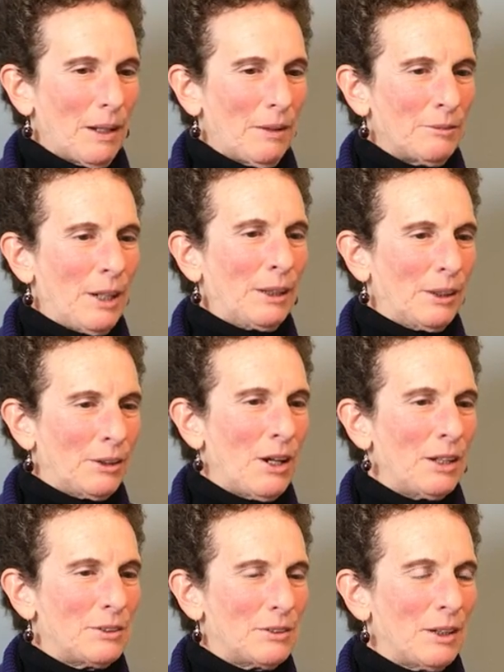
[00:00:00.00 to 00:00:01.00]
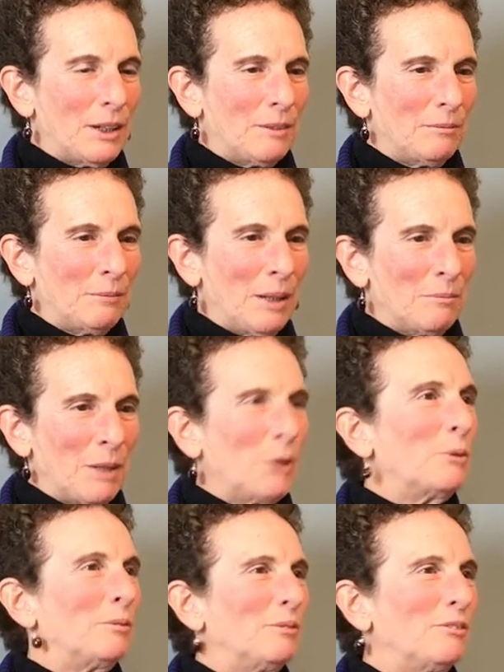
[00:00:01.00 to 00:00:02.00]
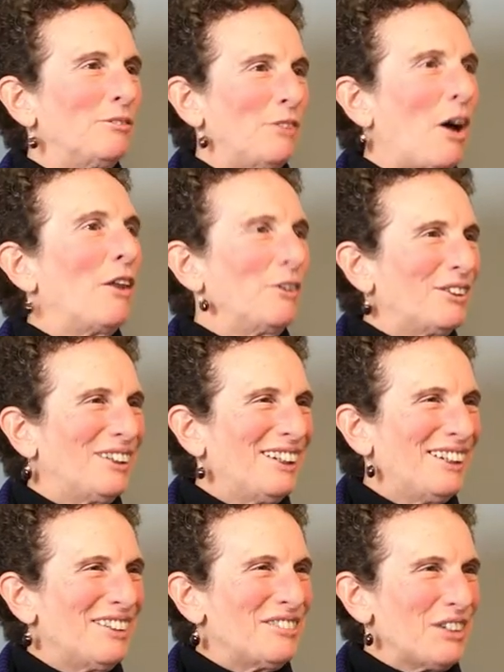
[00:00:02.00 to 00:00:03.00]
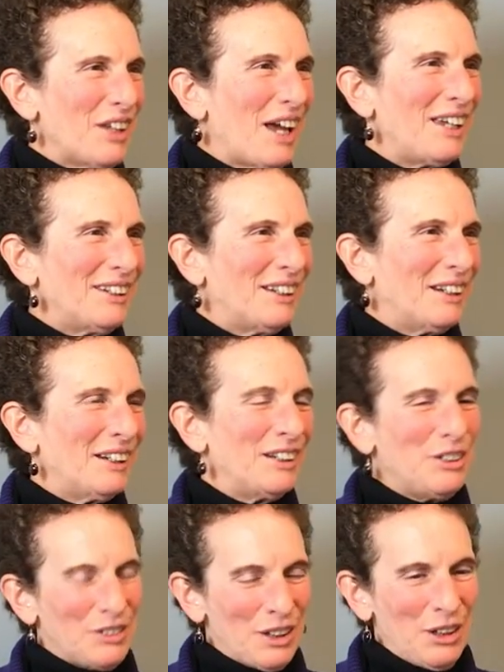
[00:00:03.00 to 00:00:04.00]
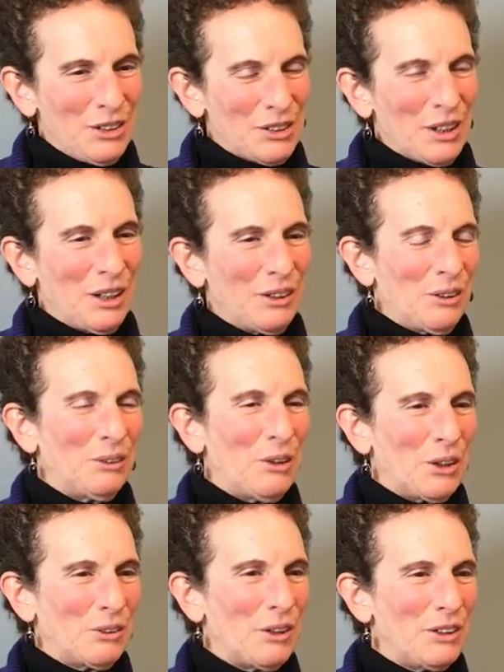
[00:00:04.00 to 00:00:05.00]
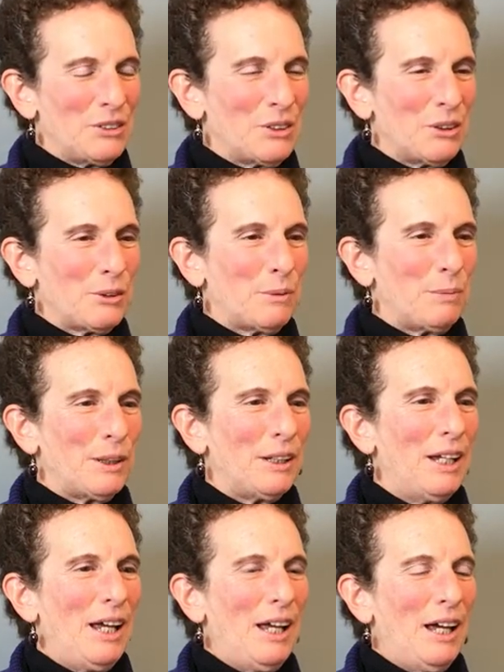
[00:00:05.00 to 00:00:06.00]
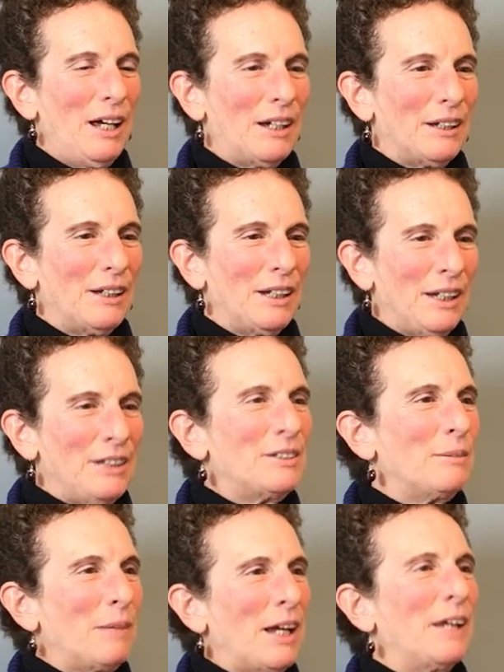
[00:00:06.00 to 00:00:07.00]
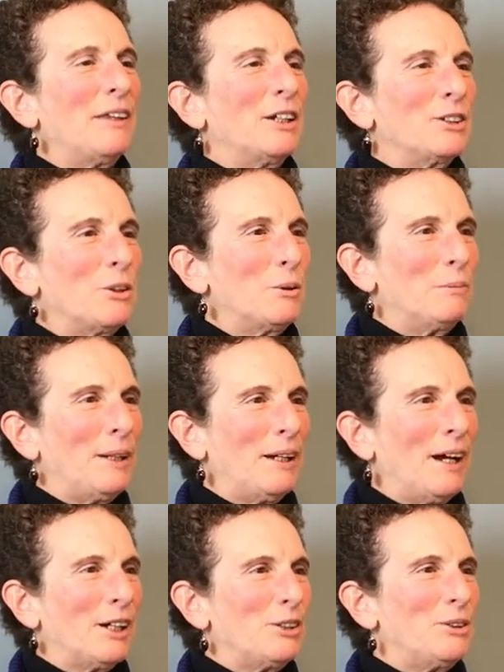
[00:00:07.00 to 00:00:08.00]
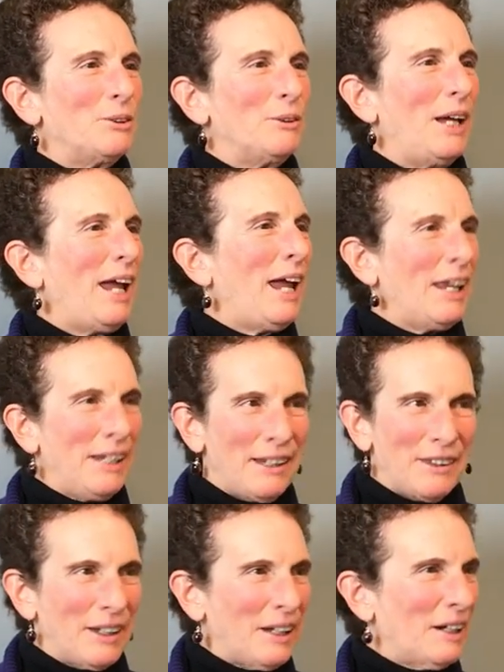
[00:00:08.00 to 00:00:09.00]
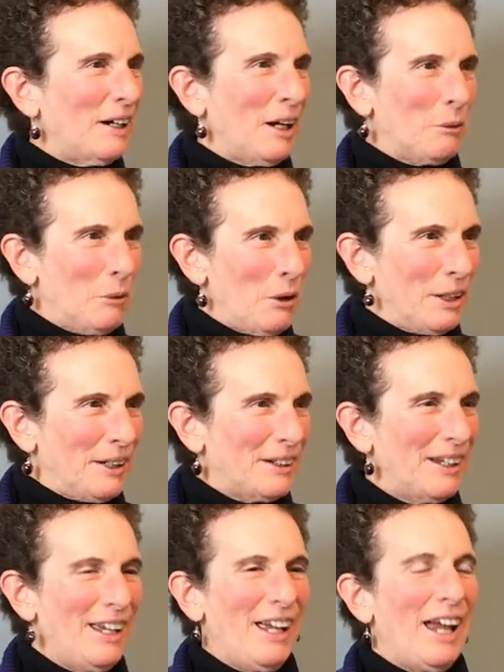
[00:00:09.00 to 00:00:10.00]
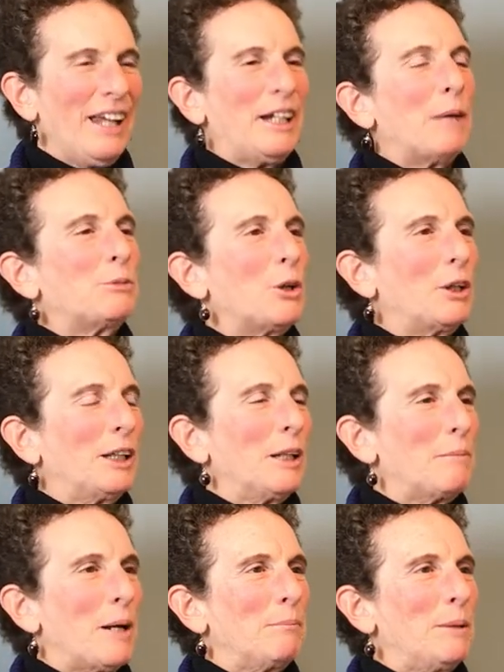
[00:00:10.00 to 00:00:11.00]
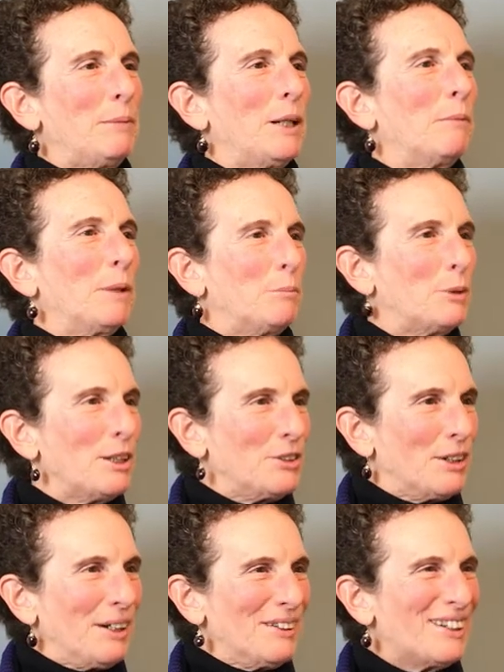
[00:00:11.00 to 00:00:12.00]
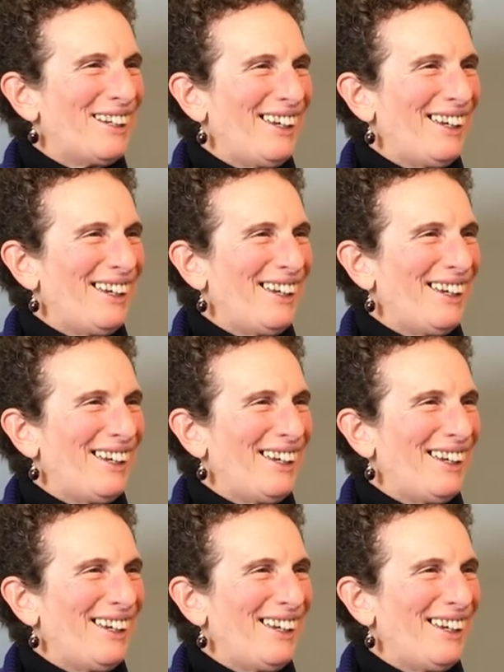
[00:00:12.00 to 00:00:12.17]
recognize my own father for that. He's no longer on this earth, but he's the man that told me I could do anything I wanted. He kept talking about me becoming president.